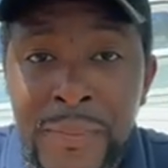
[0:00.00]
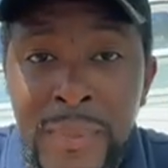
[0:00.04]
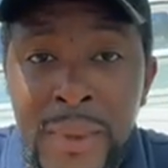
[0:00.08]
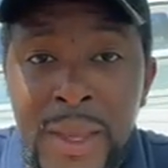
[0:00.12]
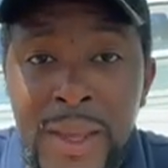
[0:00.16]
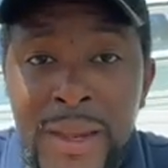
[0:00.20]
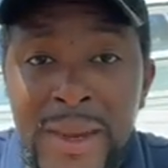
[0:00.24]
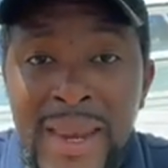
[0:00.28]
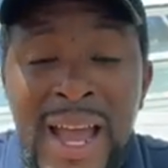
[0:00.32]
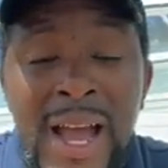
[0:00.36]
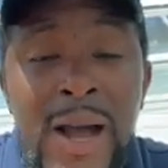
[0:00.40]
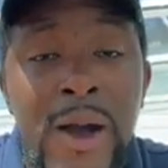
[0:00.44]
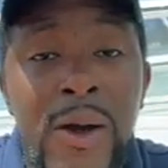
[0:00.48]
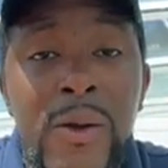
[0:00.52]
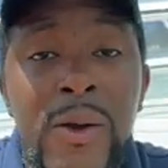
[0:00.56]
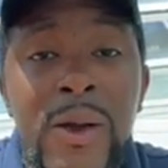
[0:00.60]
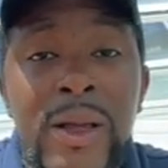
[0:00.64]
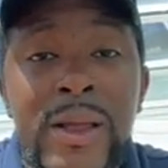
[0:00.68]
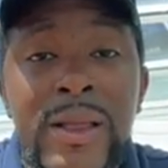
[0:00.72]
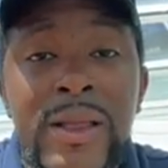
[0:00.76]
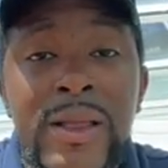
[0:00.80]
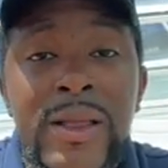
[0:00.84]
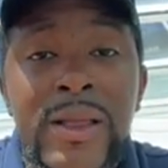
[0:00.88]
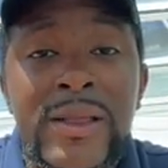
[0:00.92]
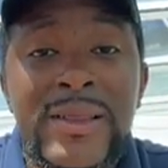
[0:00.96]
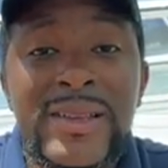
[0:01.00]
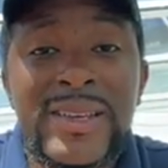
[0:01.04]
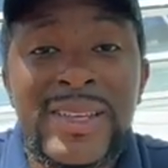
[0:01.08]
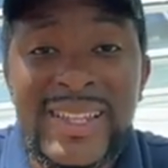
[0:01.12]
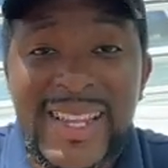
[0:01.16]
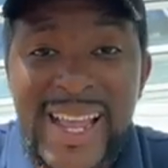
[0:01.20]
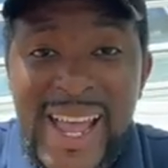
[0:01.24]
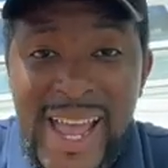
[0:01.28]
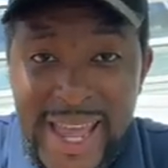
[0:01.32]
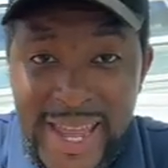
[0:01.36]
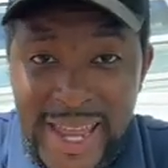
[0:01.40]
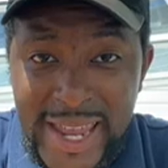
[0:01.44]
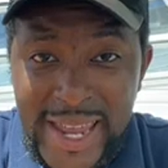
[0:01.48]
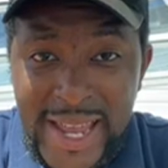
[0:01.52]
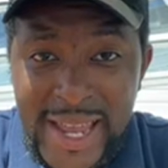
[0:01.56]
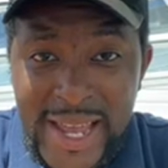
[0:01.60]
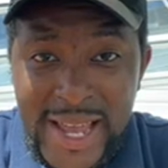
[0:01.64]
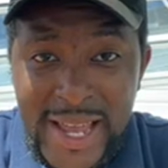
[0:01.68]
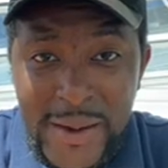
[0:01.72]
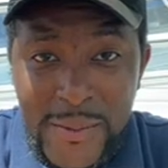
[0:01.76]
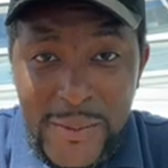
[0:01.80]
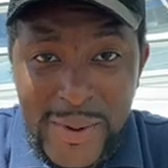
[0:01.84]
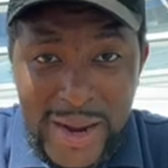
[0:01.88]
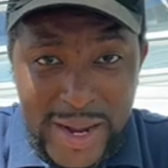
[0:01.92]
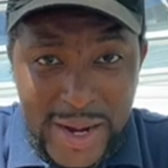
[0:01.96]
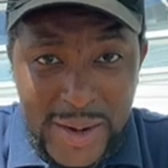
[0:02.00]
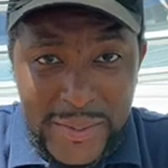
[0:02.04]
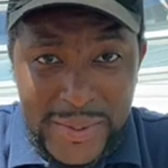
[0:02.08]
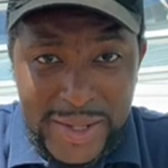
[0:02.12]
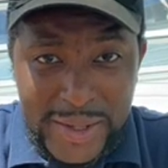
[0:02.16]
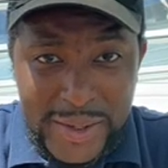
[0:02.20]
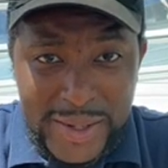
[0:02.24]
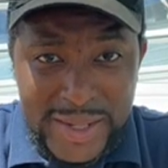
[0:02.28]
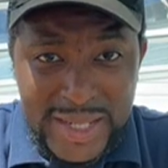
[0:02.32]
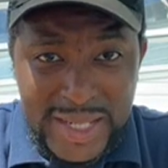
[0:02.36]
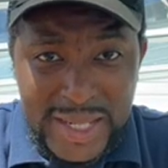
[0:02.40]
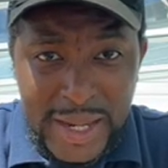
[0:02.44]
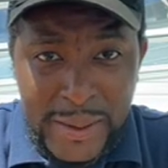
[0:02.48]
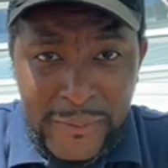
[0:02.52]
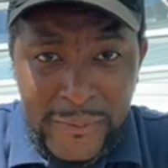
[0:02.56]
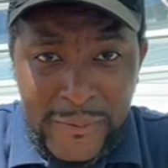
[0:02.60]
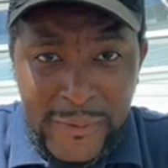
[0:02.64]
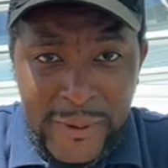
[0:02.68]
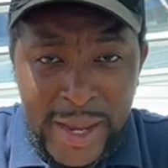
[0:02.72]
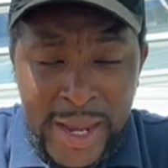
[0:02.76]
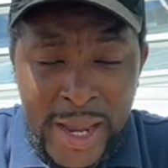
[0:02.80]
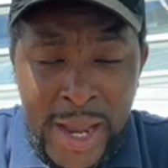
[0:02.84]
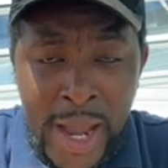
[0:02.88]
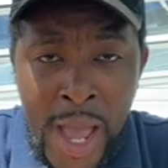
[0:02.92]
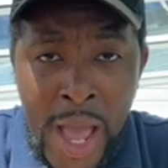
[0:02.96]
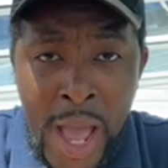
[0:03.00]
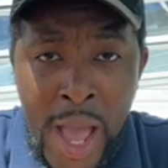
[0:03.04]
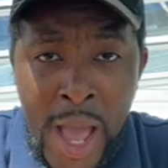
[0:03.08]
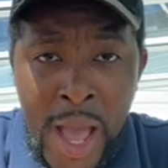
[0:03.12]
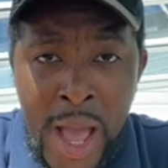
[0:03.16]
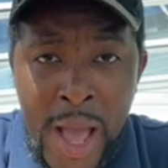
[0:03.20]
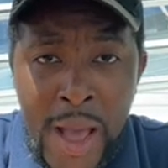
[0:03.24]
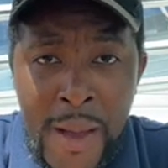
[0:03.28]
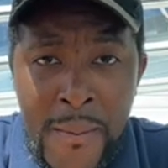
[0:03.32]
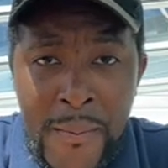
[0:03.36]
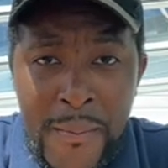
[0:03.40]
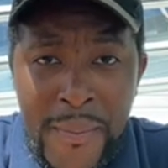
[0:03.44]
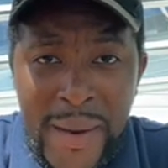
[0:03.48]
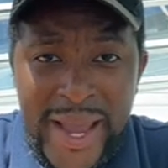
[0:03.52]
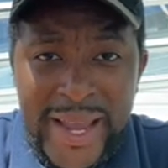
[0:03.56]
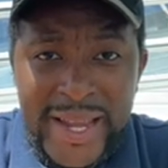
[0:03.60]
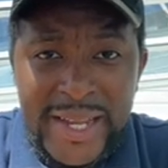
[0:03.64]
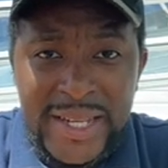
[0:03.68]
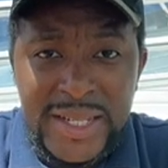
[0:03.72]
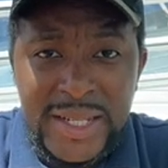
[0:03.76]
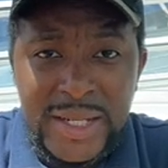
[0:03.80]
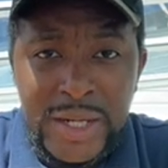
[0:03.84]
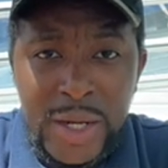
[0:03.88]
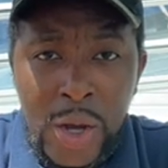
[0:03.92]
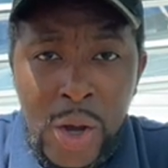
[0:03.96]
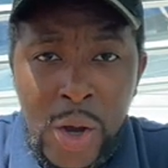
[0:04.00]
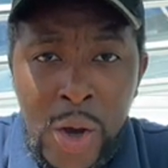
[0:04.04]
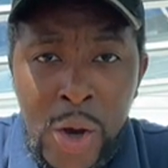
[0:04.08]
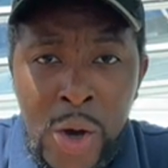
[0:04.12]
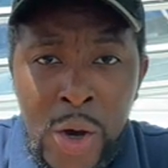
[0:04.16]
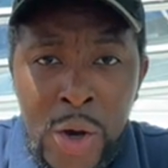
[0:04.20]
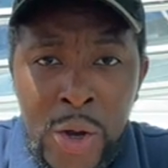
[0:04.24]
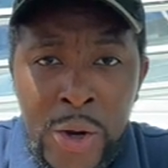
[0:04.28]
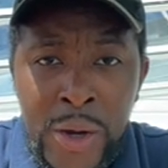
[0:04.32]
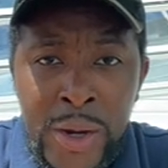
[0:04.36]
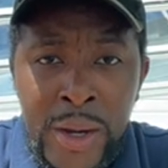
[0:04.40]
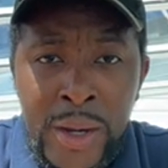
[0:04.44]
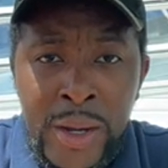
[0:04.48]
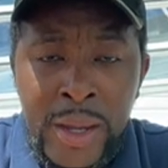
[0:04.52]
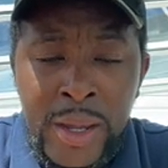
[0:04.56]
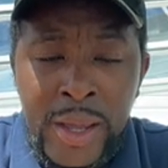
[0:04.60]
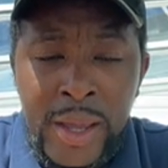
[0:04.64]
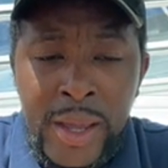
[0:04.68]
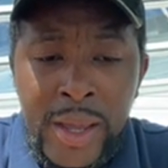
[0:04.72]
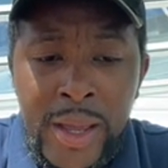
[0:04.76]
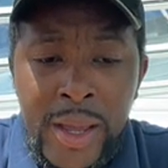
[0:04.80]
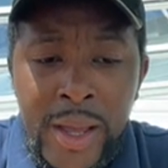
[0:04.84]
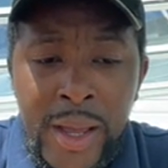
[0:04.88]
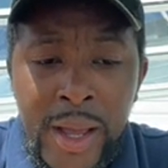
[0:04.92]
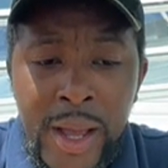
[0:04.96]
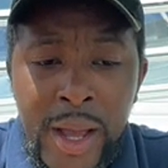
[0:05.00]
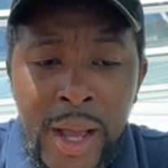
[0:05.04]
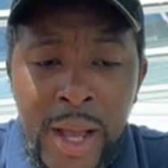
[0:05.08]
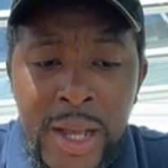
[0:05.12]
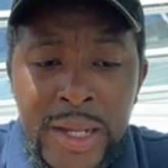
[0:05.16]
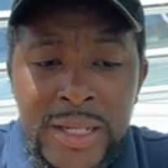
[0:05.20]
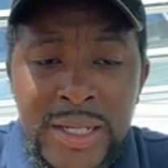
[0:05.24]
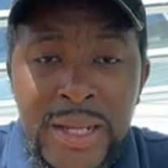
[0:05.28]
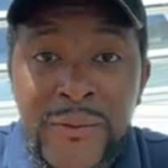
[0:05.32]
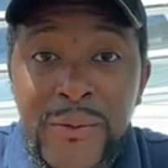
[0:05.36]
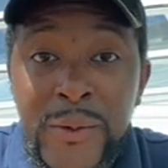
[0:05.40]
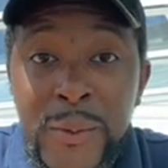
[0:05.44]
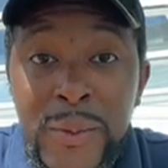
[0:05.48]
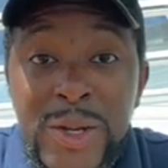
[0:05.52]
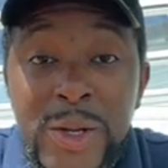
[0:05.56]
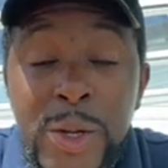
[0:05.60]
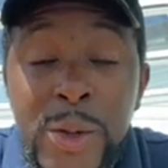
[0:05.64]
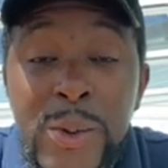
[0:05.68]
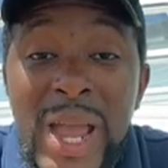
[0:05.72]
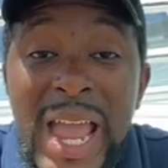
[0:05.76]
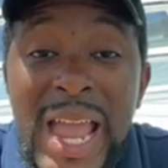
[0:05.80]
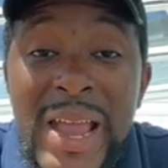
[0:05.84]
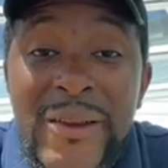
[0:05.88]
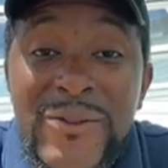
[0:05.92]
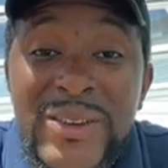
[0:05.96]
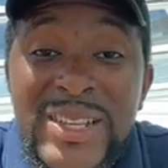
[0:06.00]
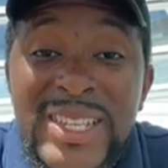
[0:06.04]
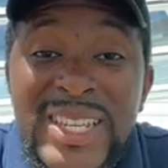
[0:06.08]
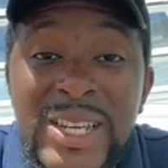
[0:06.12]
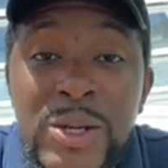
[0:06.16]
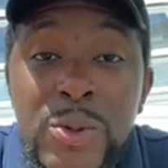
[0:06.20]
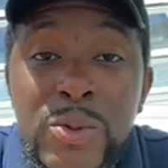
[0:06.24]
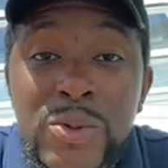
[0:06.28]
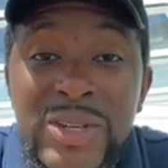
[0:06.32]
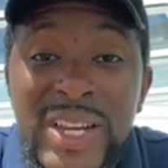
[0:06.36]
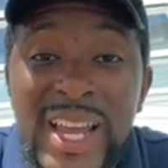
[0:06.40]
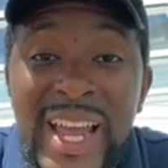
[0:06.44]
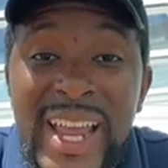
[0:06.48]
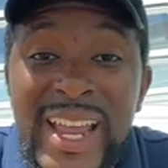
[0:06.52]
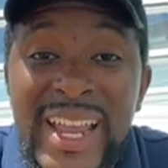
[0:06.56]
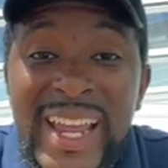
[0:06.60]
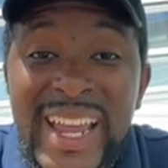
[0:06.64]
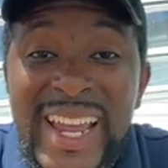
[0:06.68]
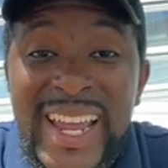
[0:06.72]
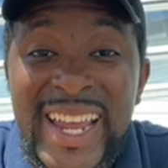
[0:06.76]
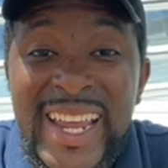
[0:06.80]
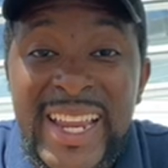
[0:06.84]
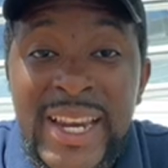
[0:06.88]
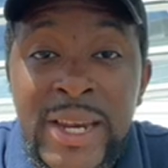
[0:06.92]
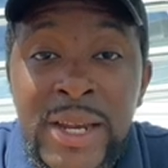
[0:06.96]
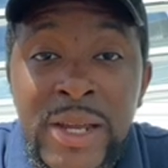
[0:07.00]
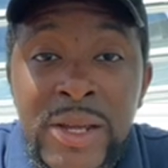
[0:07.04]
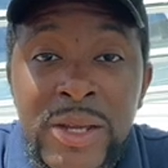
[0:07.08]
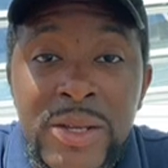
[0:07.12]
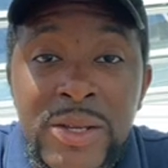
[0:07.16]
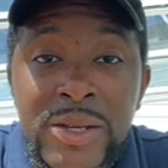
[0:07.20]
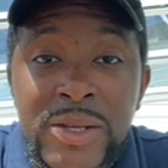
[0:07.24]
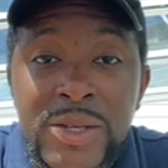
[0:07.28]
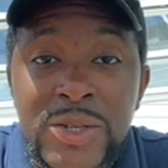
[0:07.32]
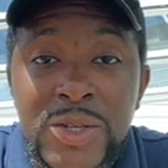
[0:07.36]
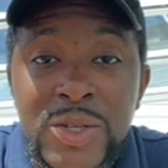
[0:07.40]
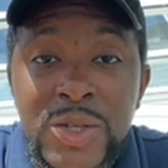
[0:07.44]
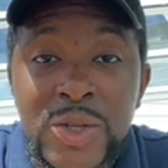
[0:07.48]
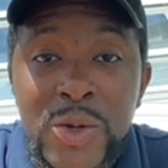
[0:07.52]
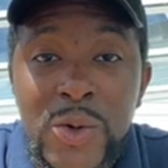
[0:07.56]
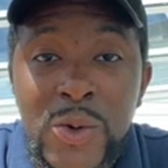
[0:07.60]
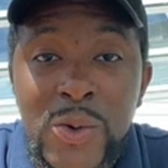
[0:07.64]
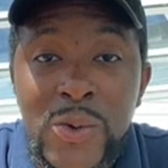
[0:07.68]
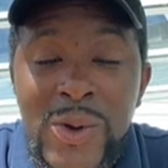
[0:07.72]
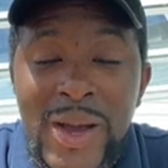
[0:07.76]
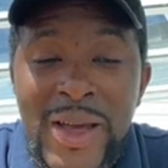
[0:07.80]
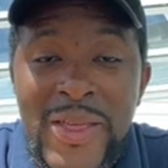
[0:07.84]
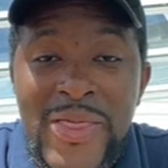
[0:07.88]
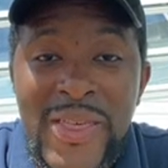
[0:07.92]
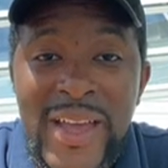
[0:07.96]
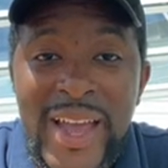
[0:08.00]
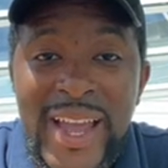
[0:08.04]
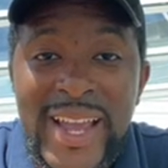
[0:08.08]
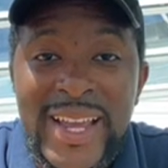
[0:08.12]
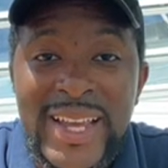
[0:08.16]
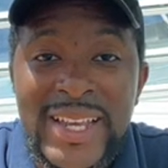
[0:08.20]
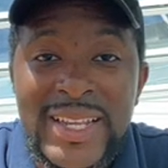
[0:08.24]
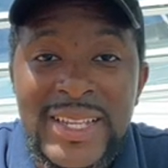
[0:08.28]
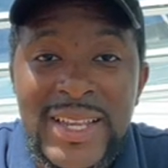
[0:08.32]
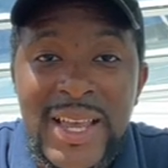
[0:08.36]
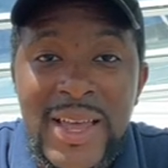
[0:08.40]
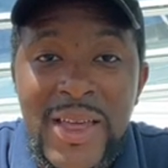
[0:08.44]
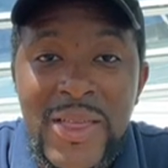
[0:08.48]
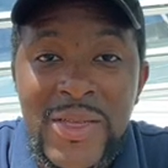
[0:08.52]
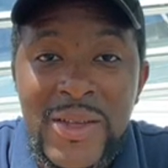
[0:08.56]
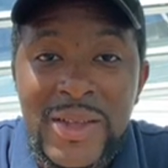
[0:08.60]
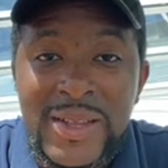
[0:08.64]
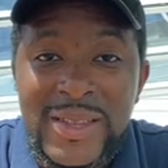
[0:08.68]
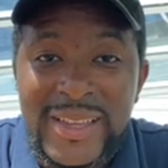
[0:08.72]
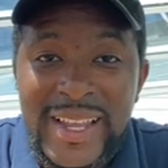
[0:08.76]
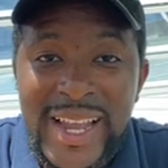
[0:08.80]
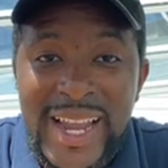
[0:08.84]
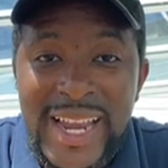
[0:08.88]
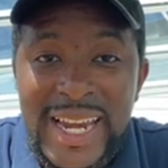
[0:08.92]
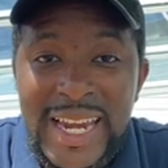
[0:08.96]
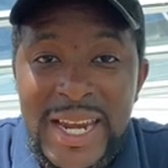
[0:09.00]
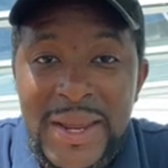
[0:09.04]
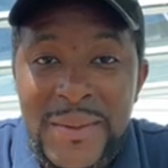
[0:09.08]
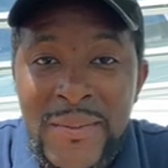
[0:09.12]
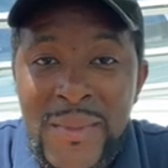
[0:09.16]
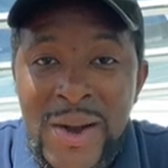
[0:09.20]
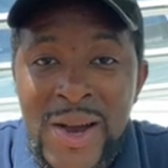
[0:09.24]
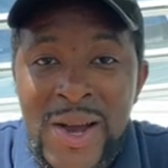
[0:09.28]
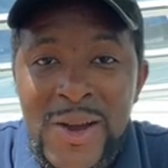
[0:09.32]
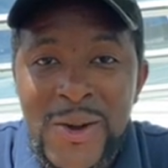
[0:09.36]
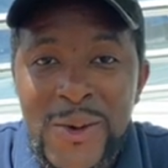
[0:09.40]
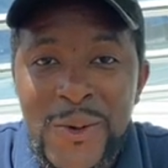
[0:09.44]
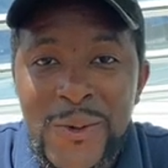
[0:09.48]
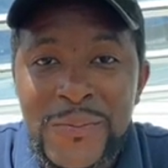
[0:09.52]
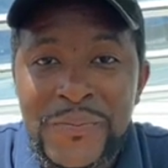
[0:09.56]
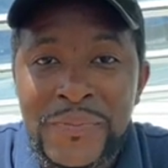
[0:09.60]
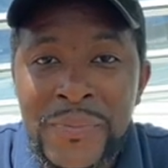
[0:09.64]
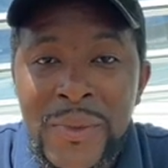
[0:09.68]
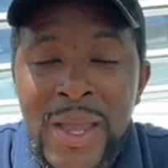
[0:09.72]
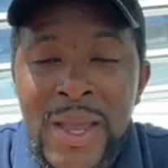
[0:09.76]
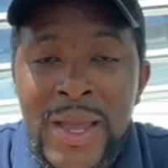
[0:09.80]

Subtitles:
Now, today we're going to be doing something based on something we do every single day in school, and that is the daily mile.